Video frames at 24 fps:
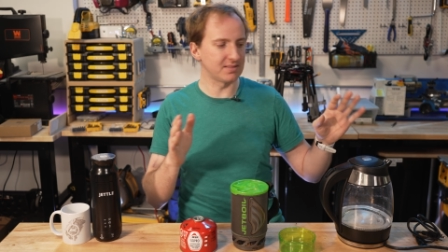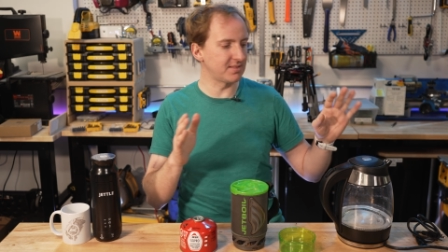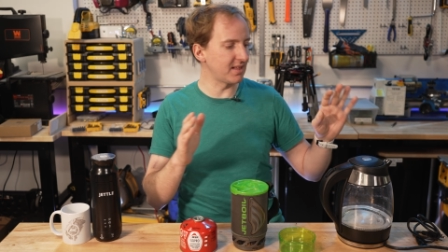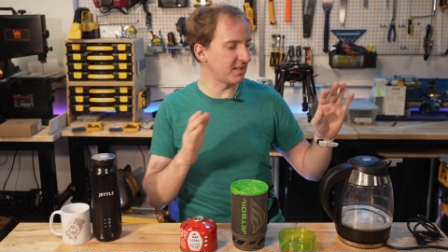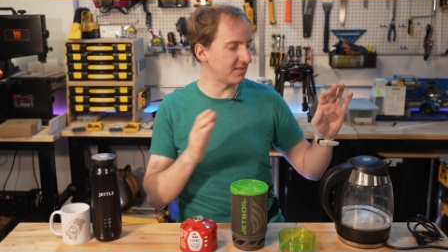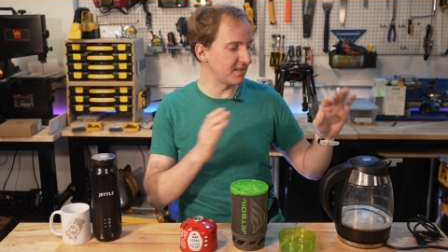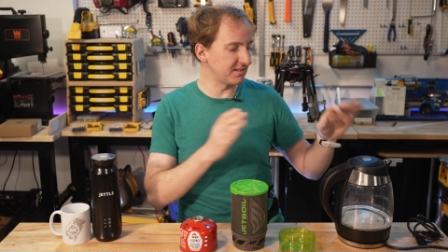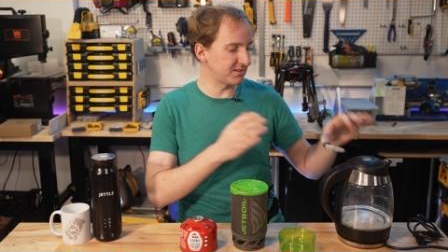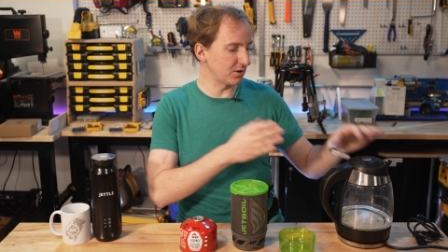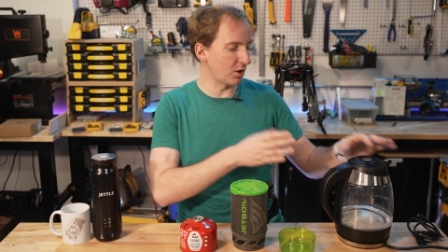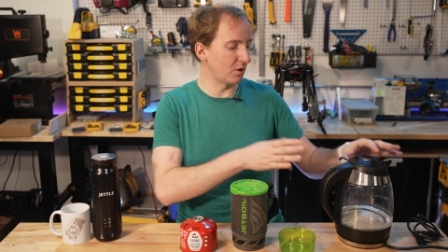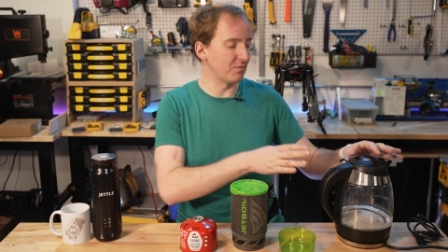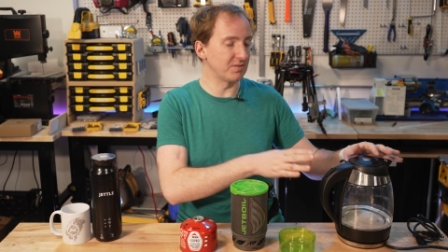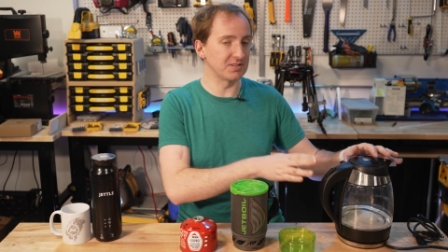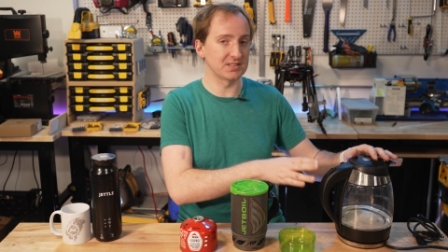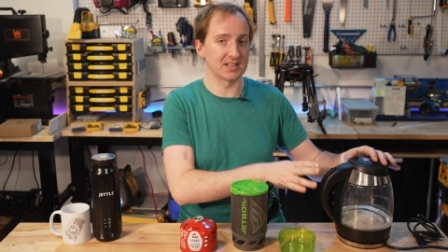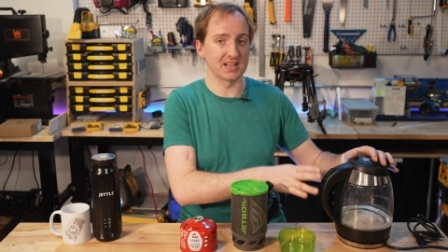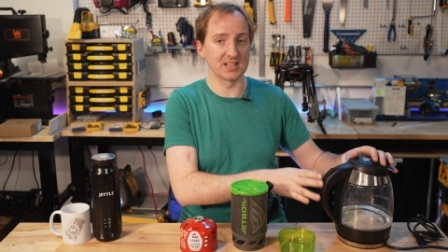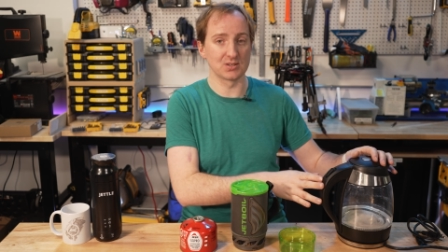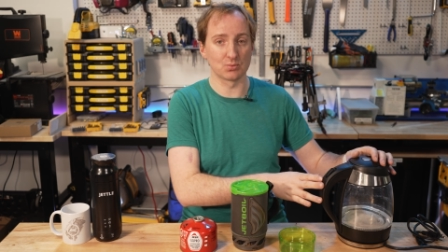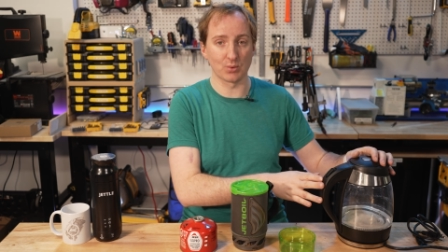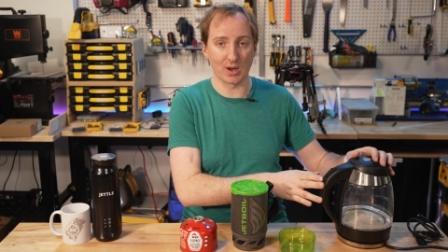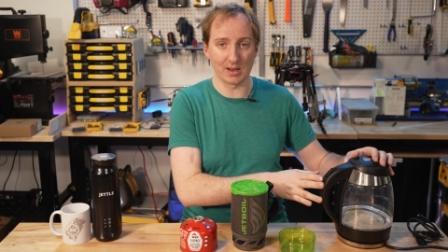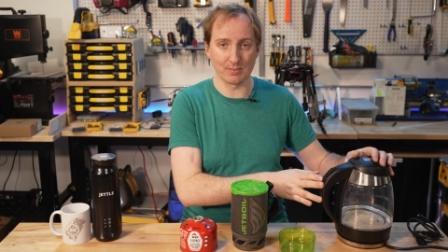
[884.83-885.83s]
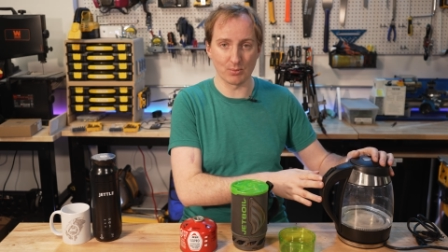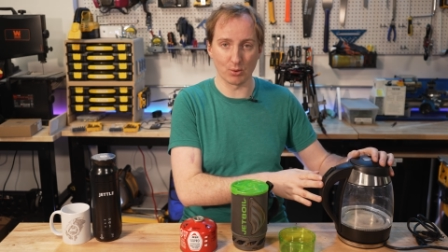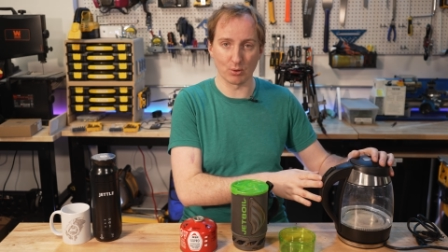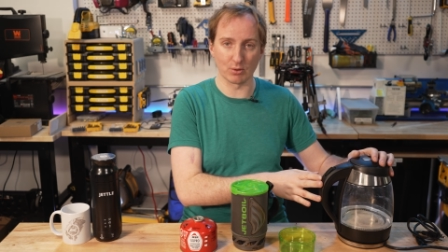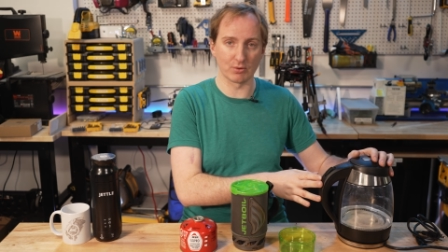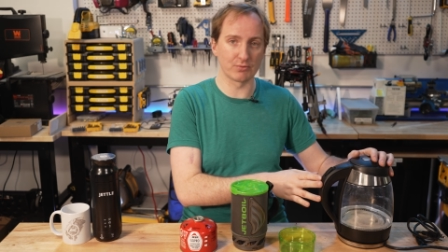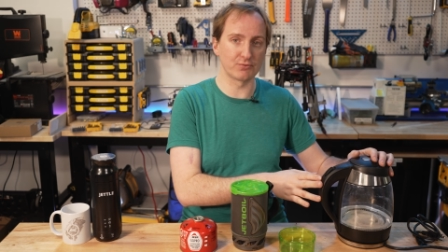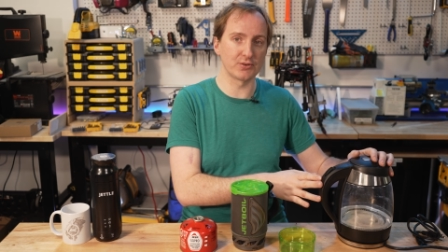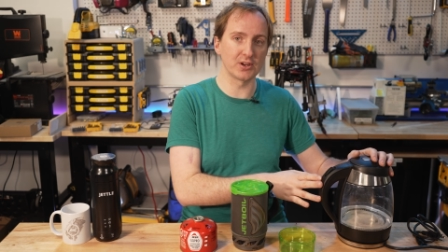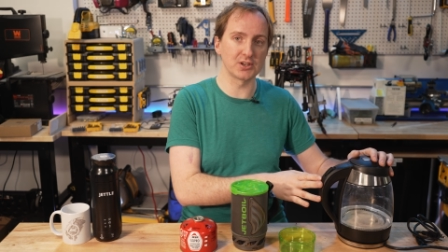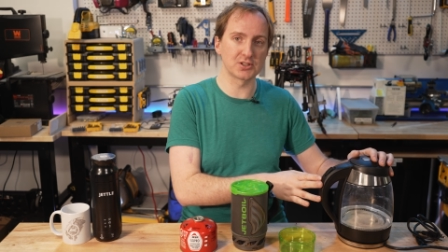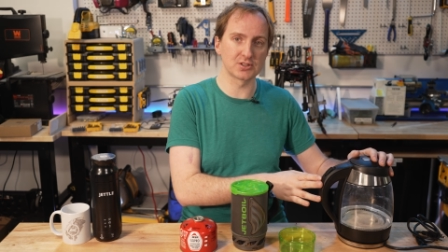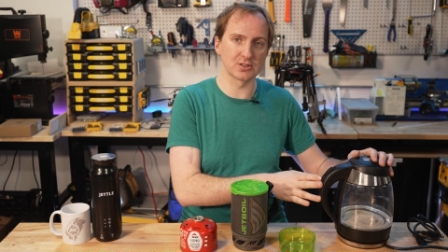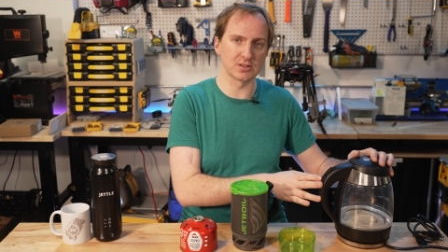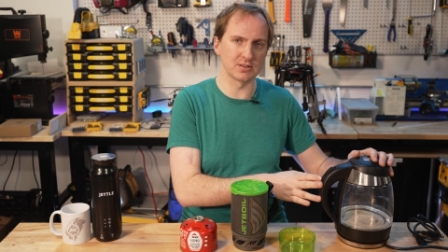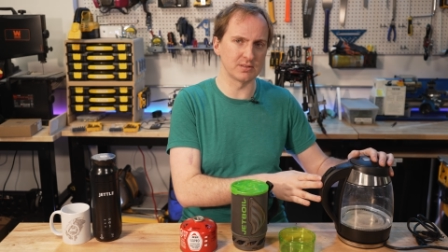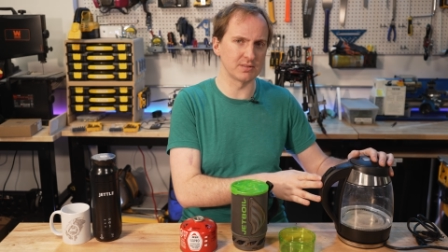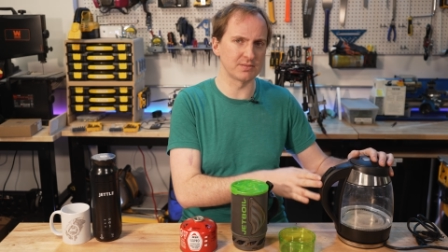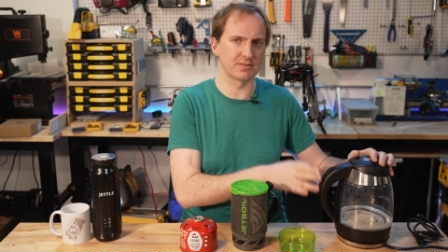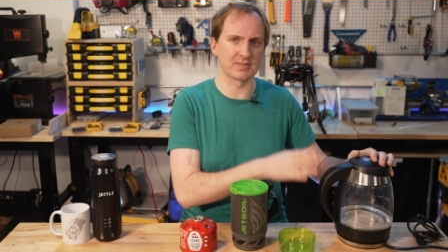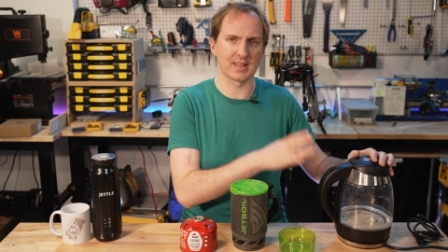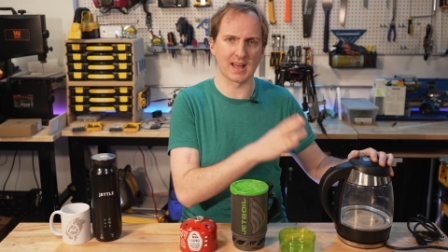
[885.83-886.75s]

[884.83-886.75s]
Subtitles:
Then this obviously is way more efficient.